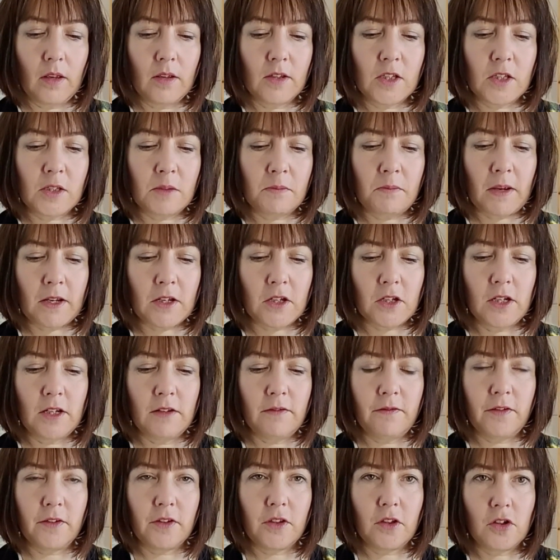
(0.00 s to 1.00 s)
especially
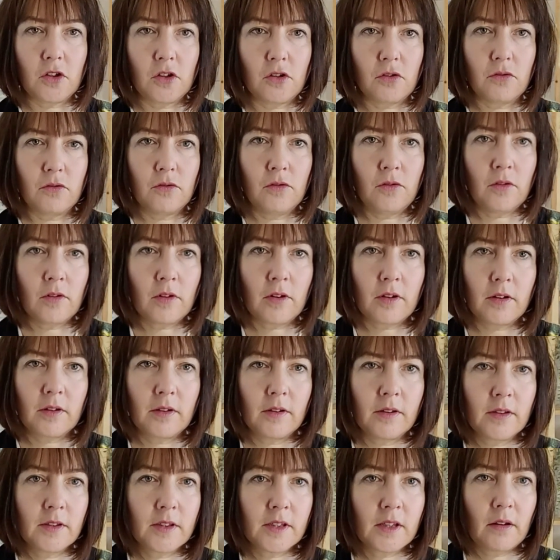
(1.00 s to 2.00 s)
for the chalk,
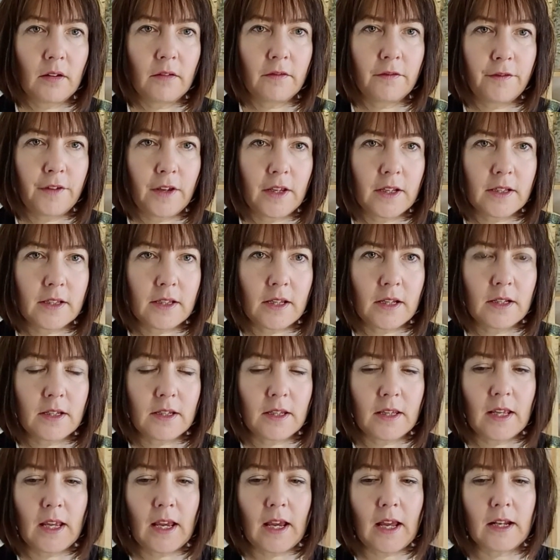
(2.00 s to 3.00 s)
so it fits into
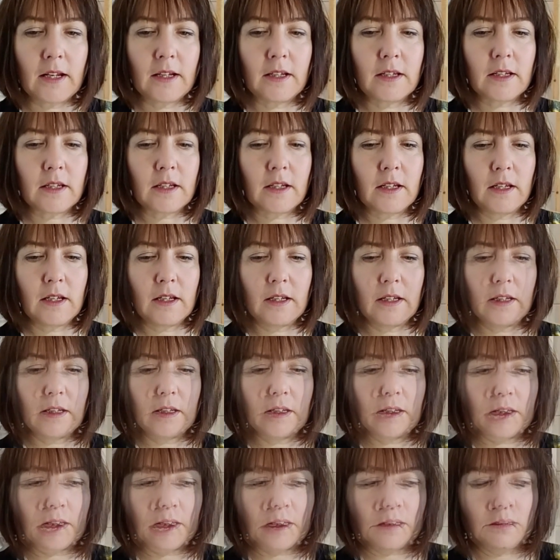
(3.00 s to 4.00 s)
the end, and you
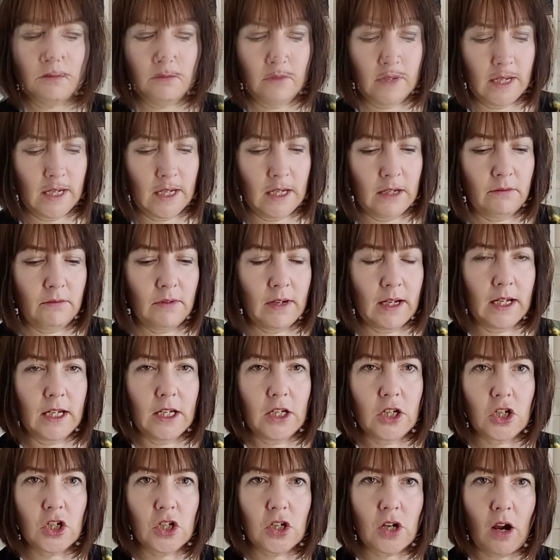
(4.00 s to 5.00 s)
can get a really, really
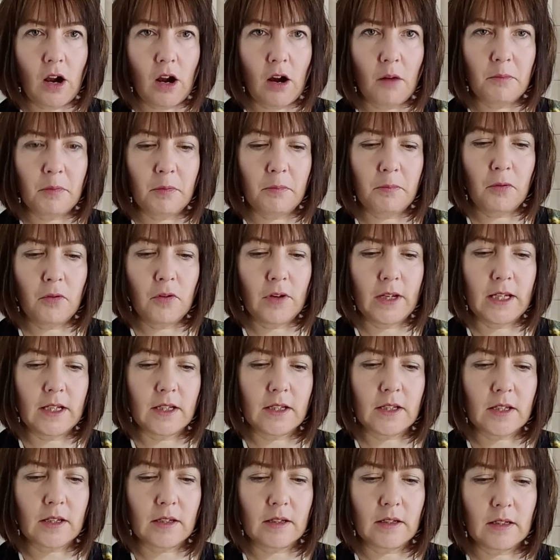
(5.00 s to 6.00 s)
sharp
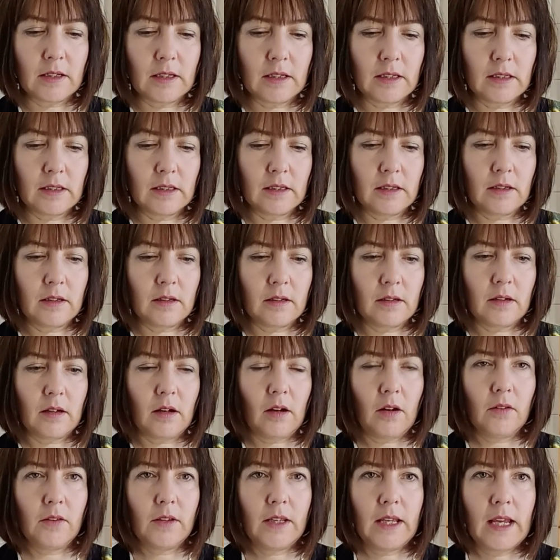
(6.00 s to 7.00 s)
point
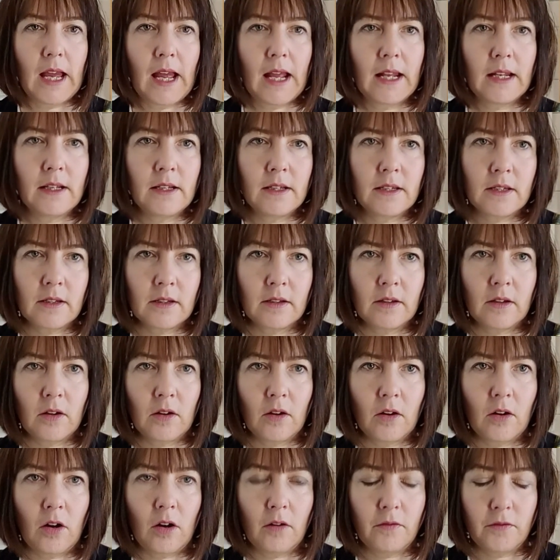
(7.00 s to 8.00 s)
on the end
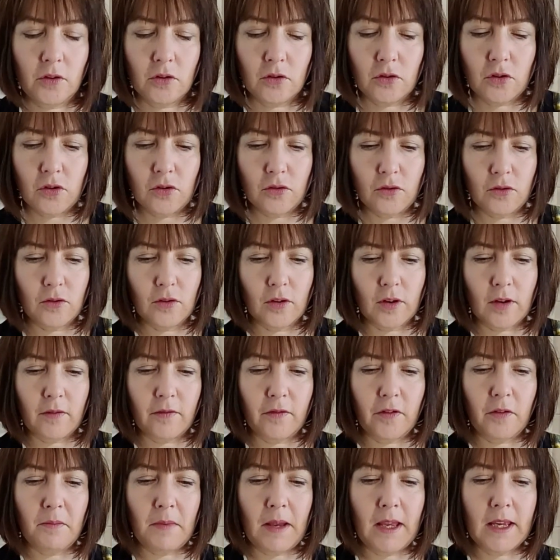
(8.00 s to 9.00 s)
of your chalk
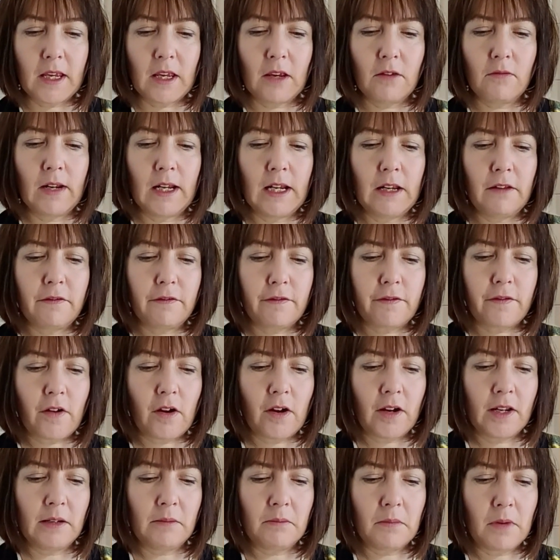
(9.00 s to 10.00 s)
for making really
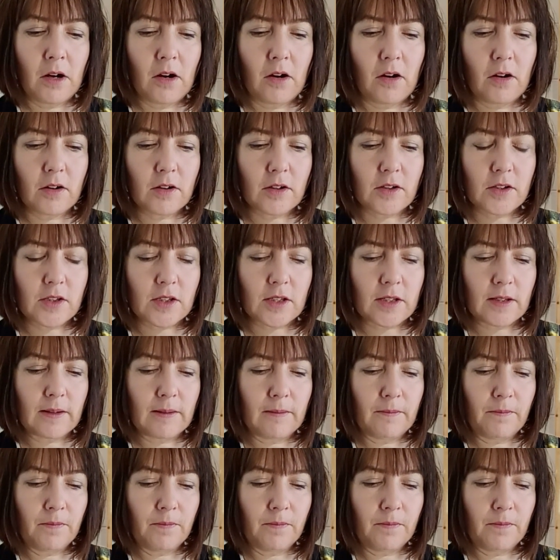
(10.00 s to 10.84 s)
fine marks.